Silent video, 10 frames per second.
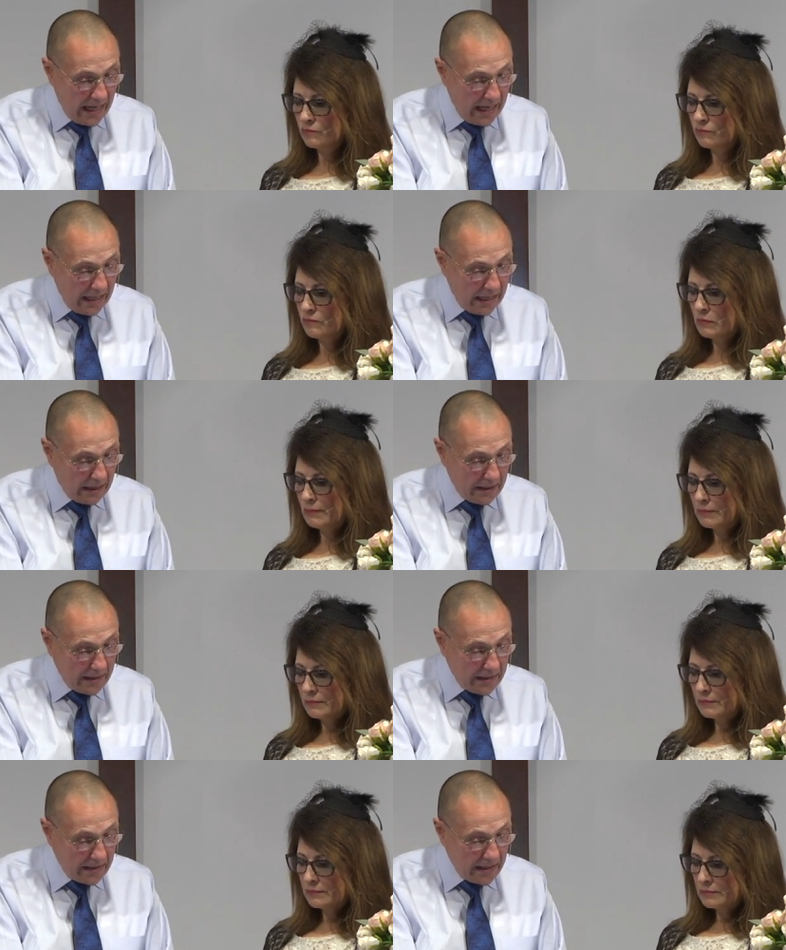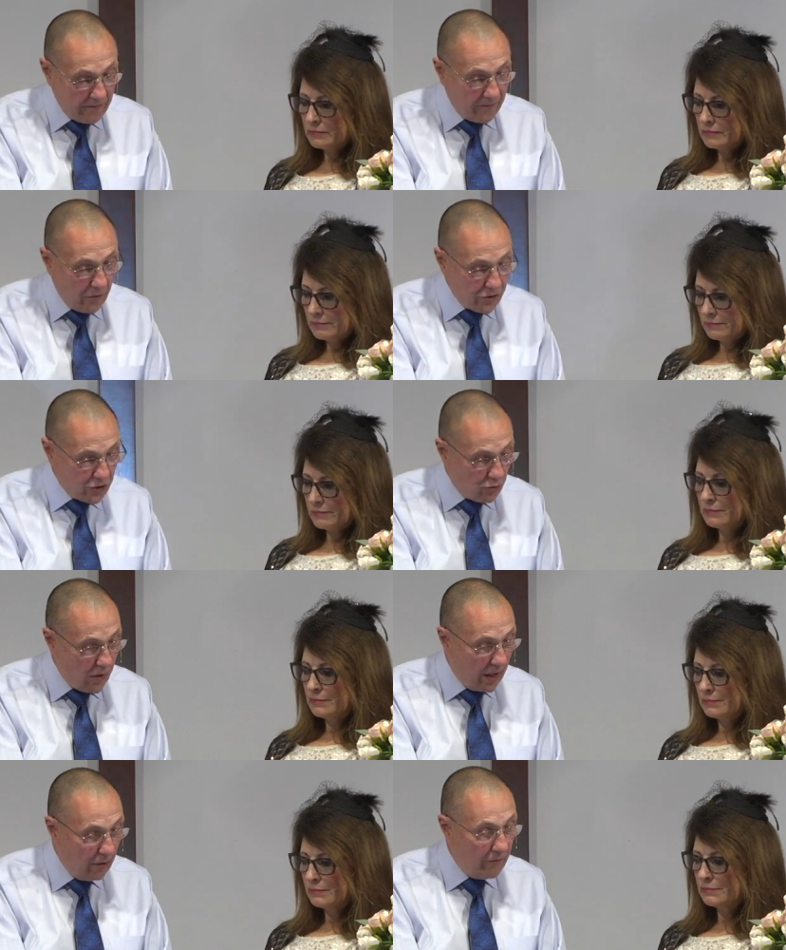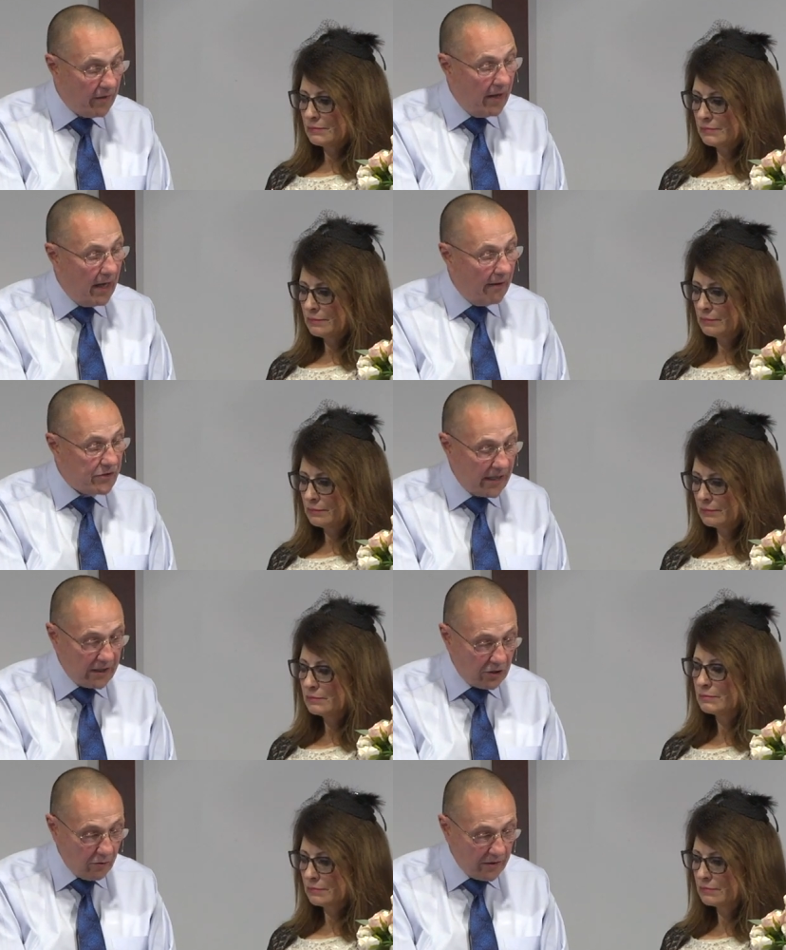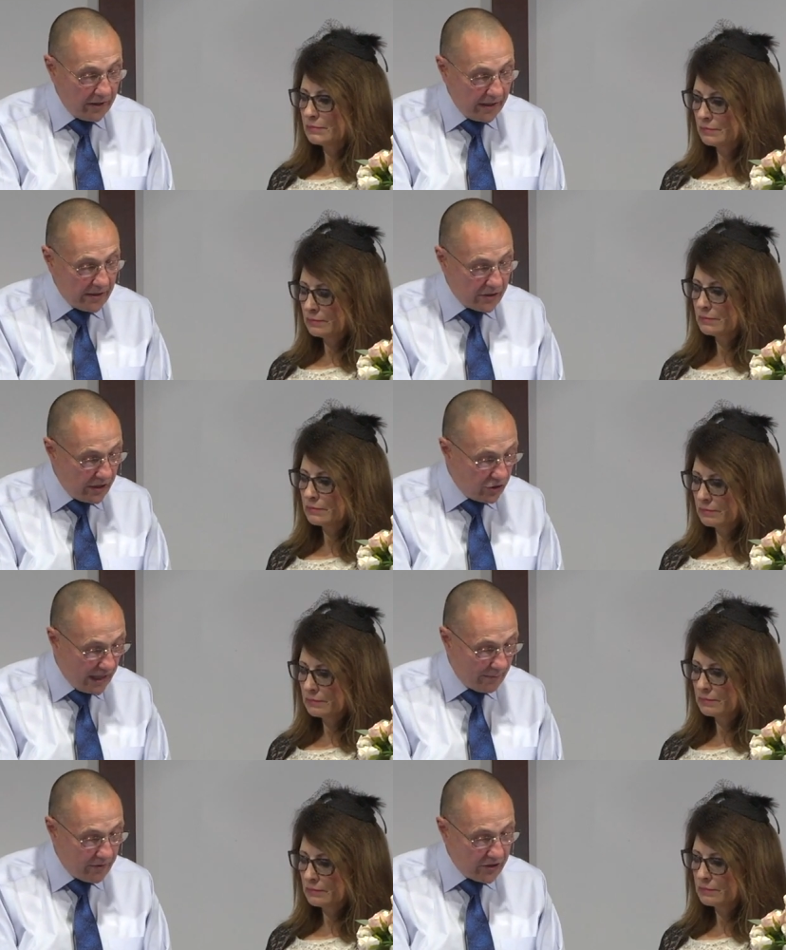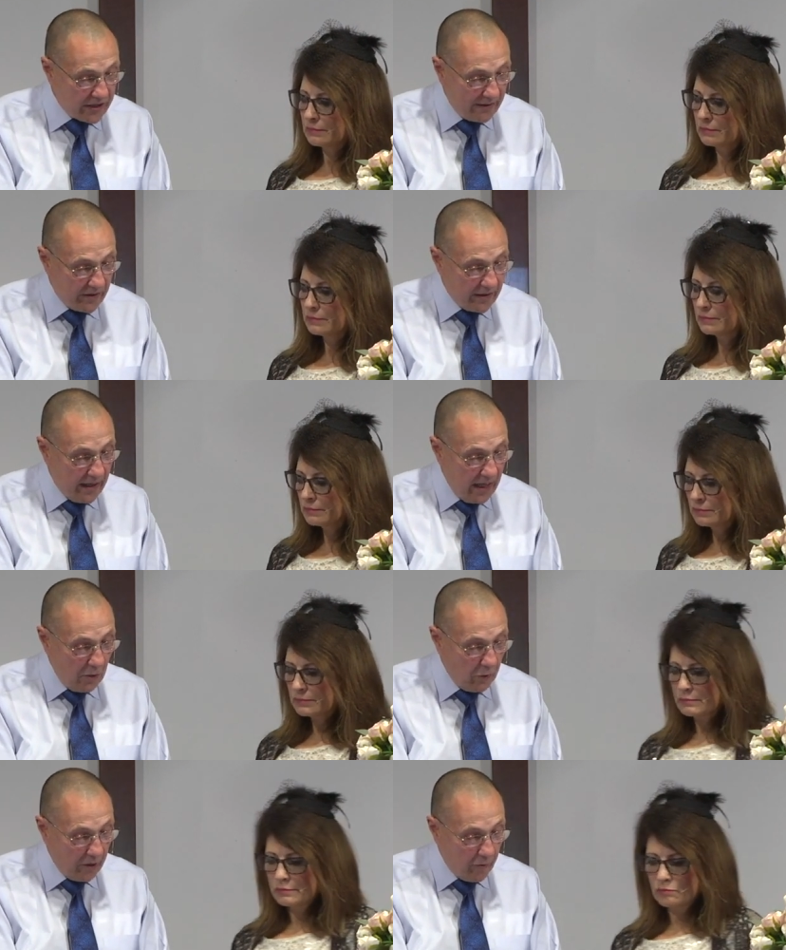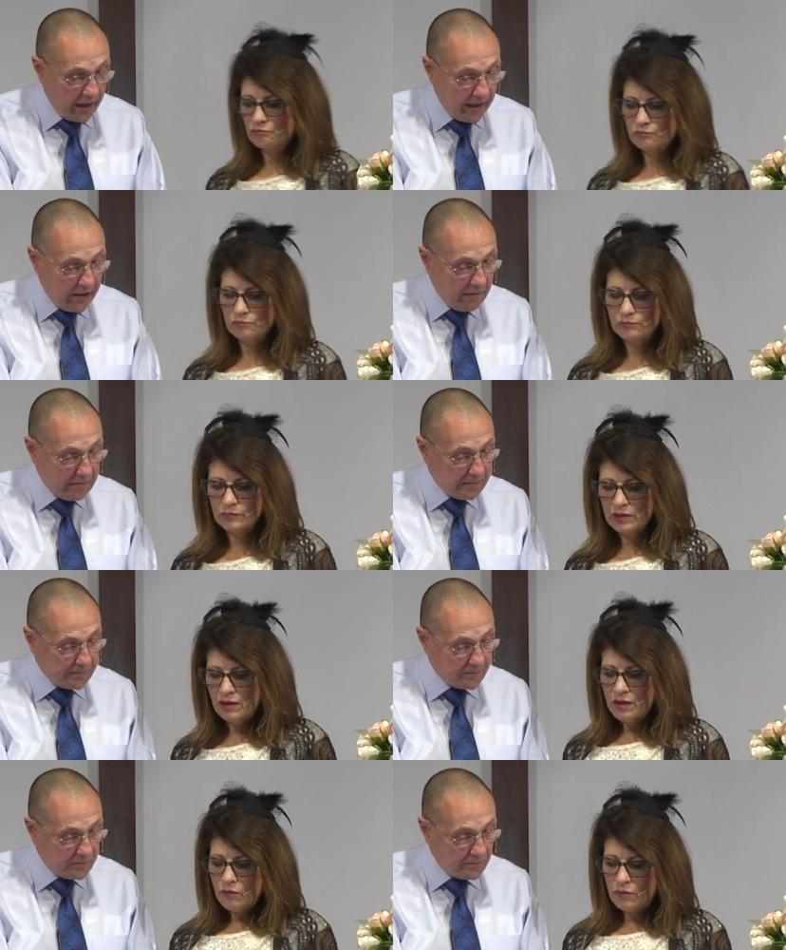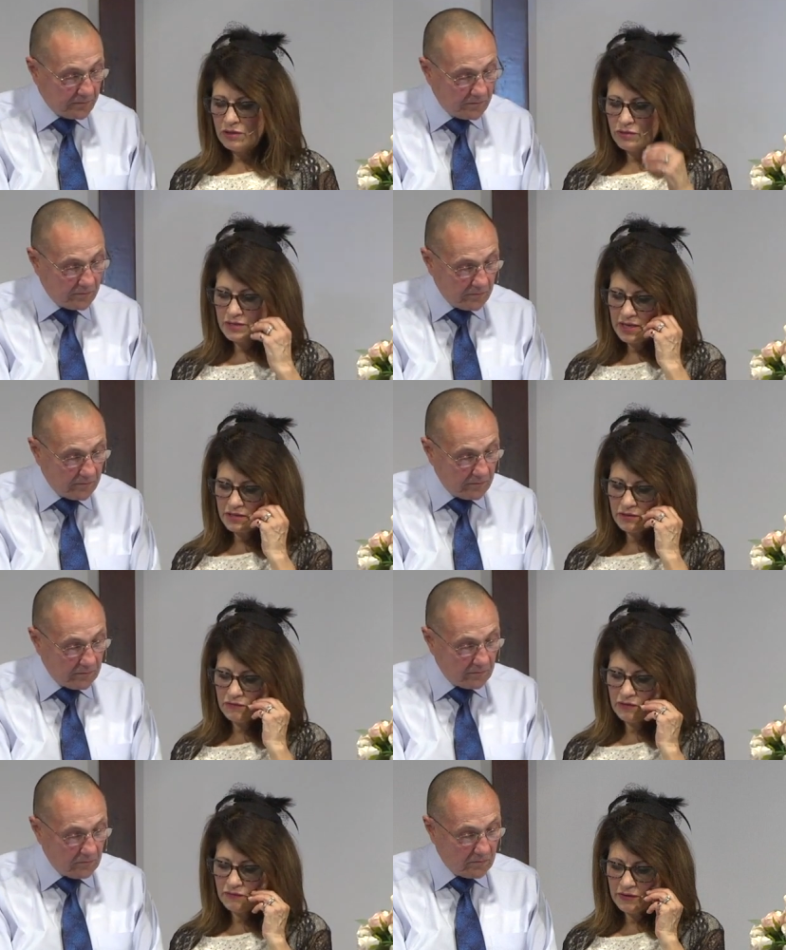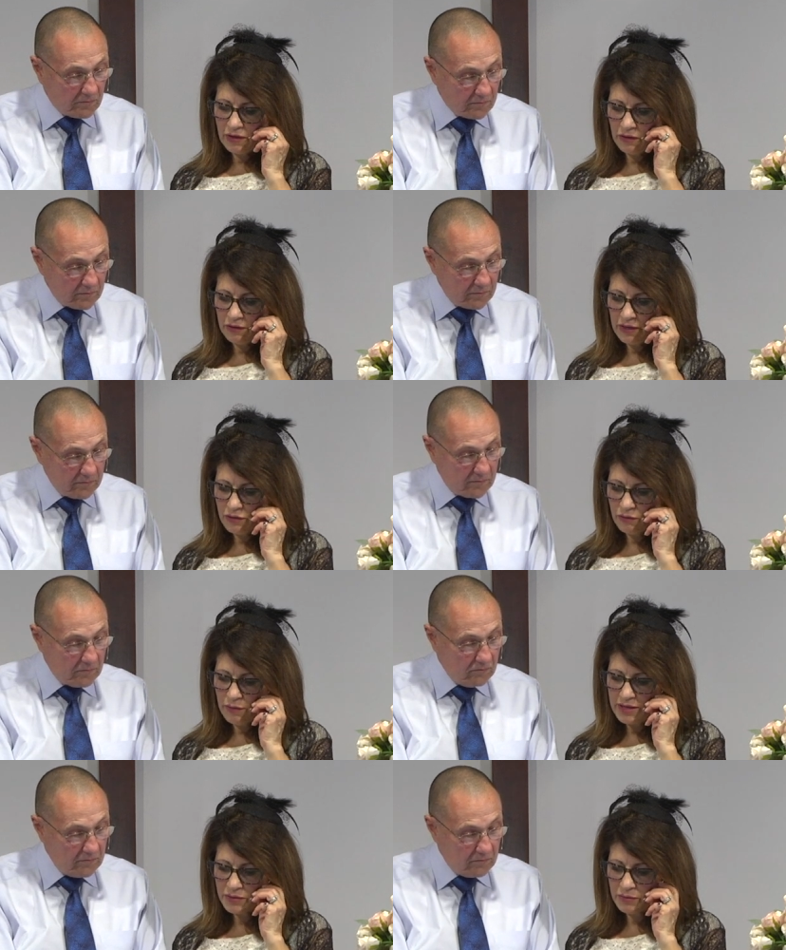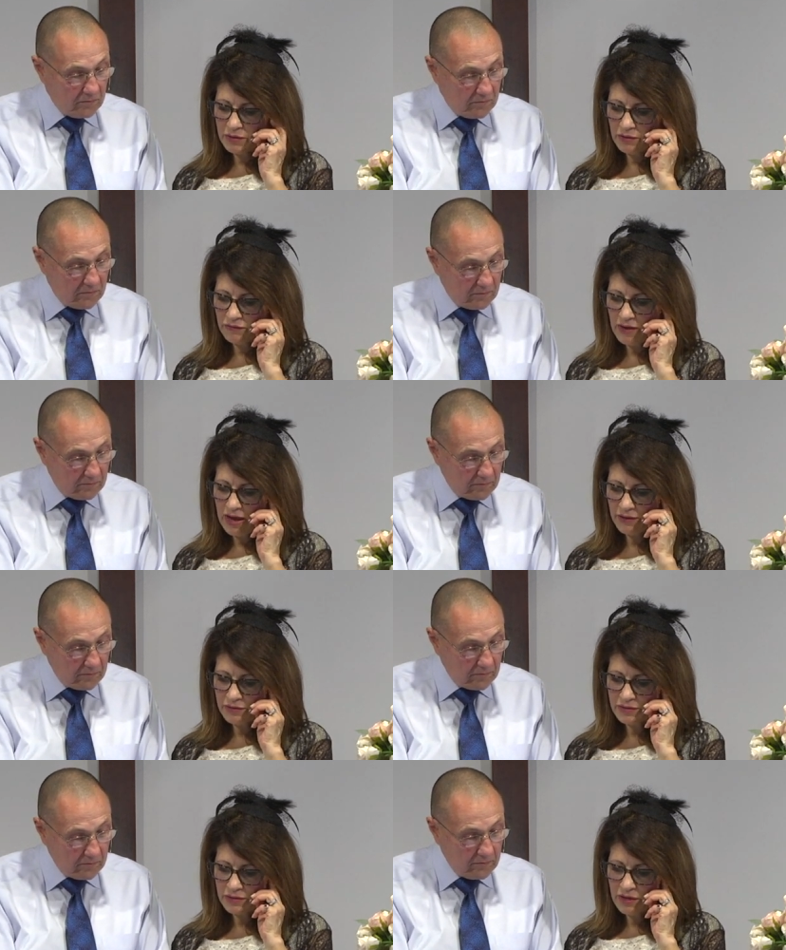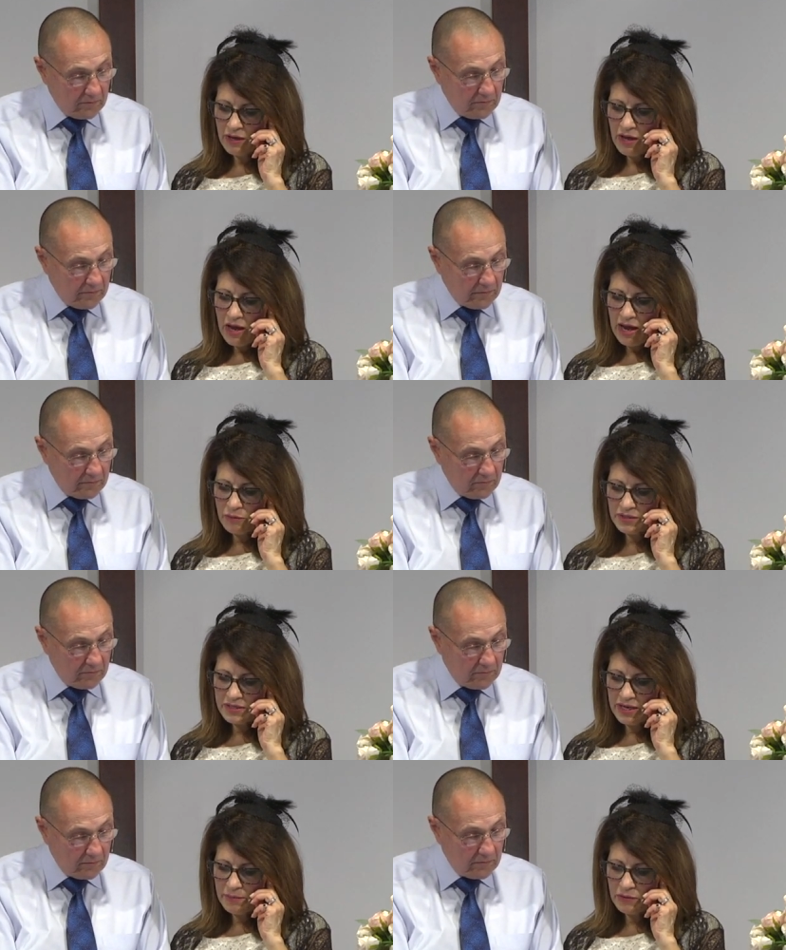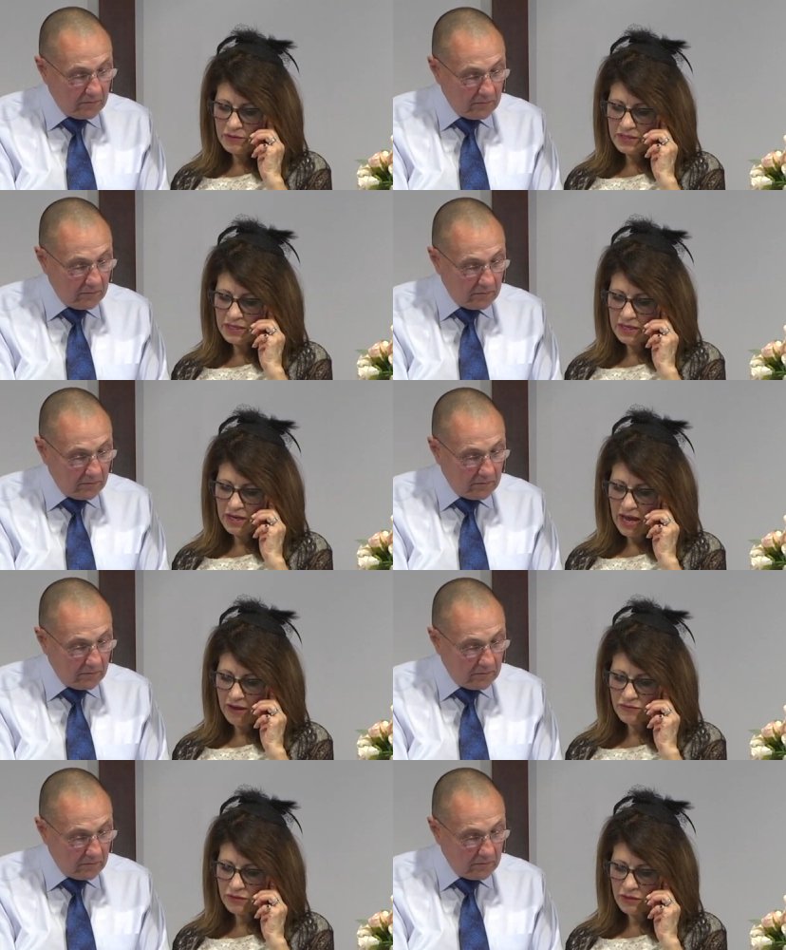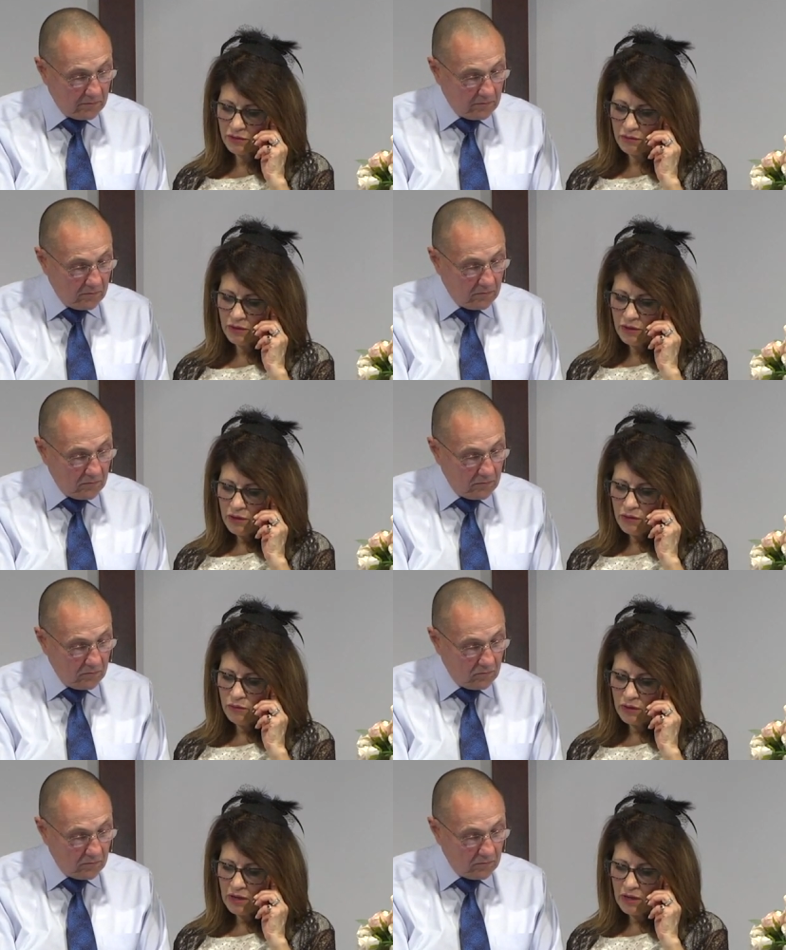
Speaker 1: Uh, in verse 12 of 2 Corinthians chapter 7, we read,
Speaker 2: when your days are fulfilled and you rest with your fathers, I will set up your seed after you, who will